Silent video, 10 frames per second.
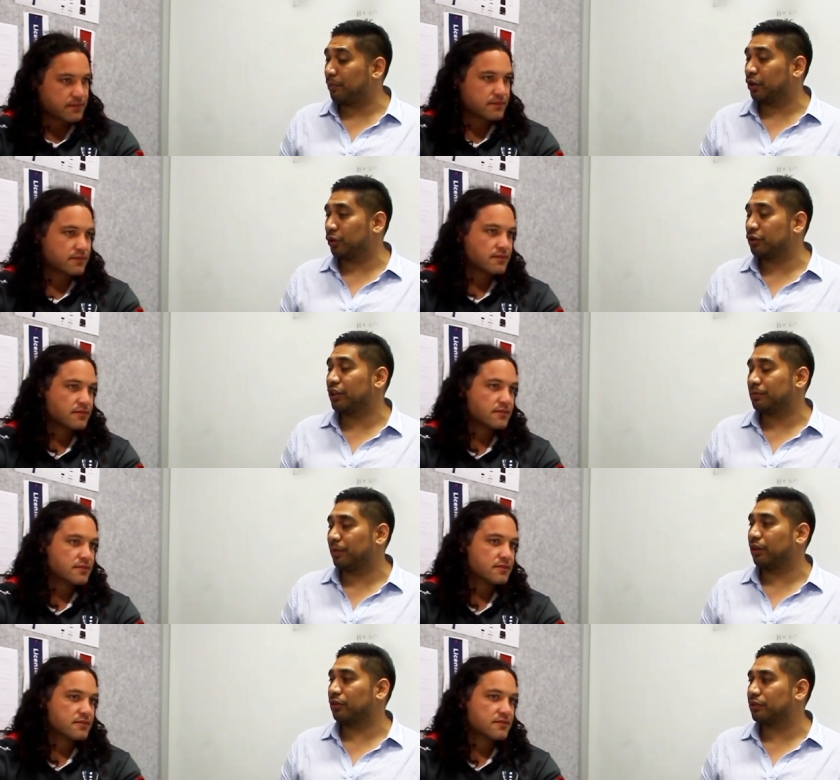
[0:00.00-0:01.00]
Speaker 1: and a couple of good
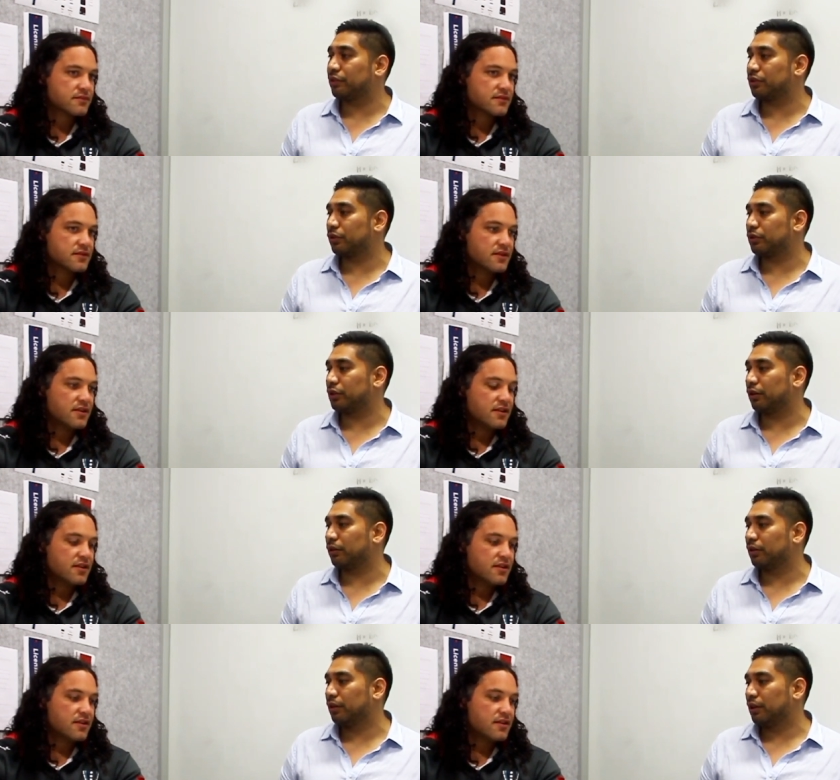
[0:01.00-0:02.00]
years by the looks of it too.
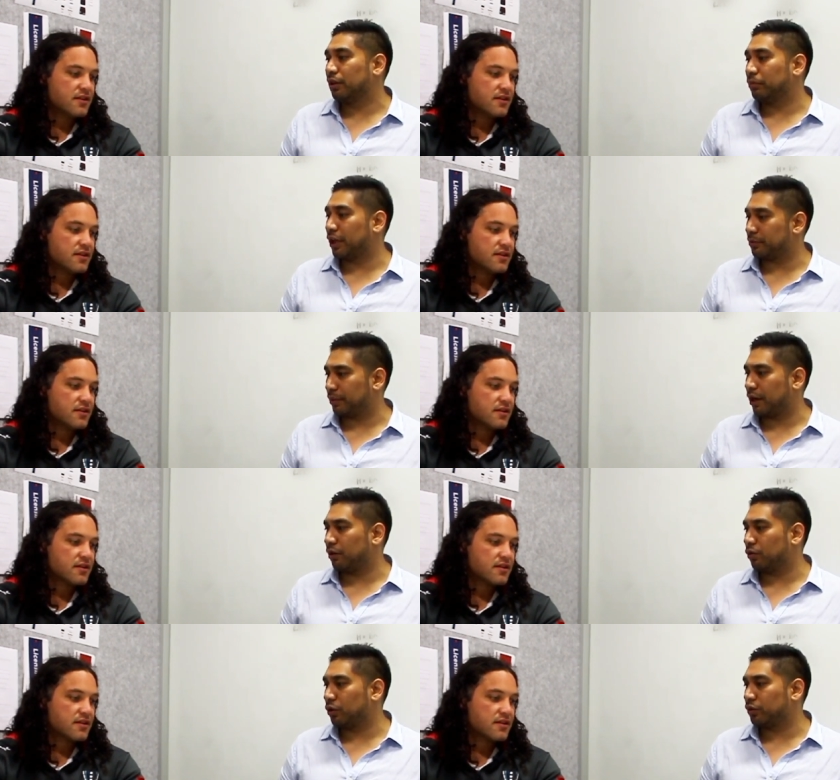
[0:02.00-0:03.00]
So, Players
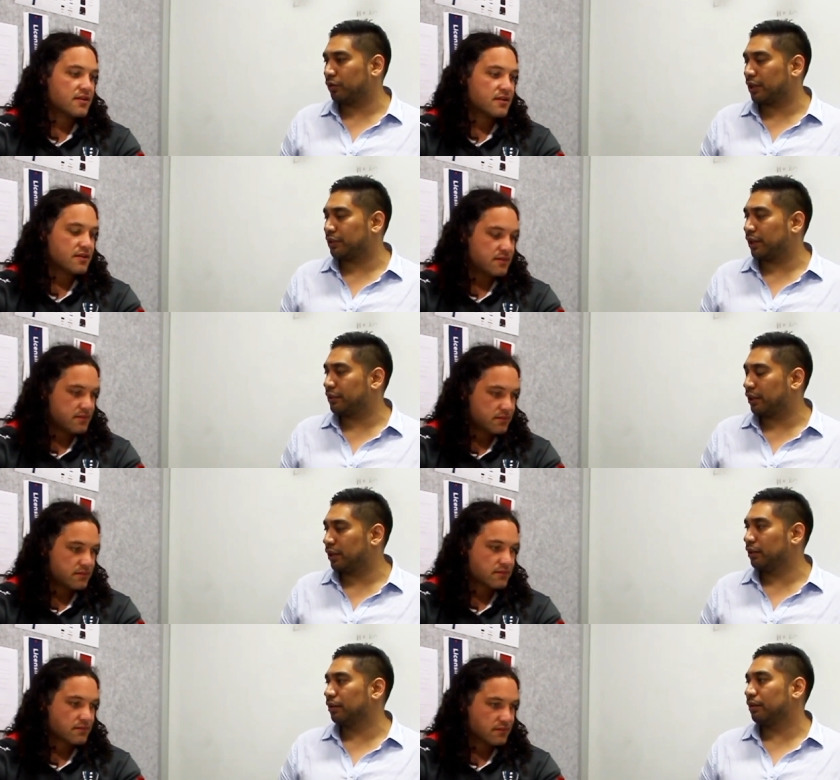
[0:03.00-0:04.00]
Player Award
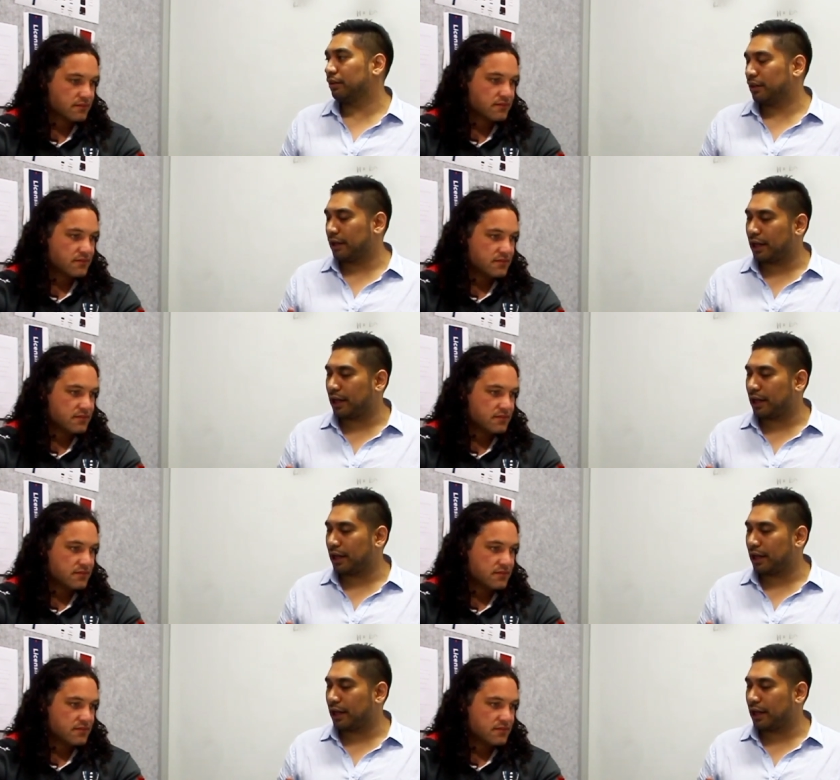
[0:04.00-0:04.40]
2018